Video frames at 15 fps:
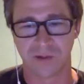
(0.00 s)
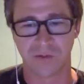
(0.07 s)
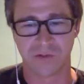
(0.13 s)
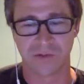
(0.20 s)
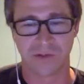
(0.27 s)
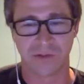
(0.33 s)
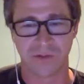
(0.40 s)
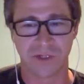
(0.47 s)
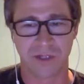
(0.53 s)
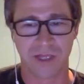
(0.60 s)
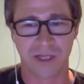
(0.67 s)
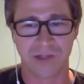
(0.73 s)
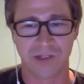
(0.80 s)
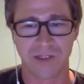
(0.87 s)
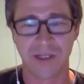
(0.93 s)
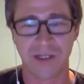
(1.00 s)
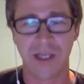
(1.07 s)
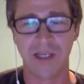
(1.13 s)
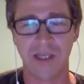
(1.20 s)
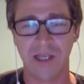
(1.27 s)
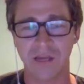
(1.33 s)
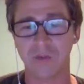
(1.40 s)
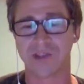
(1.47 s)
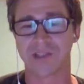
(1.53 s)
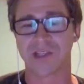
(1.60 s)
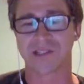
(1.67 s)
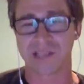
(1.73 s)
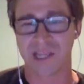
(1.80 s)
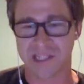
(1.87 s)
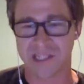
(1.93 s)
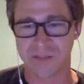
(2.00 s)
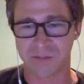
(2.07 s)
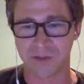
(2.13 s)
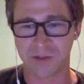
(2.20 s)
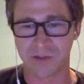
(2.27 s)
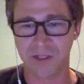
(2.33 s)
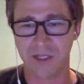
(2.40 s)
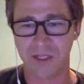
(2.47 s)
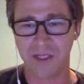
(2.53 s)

which is communication, it was accessible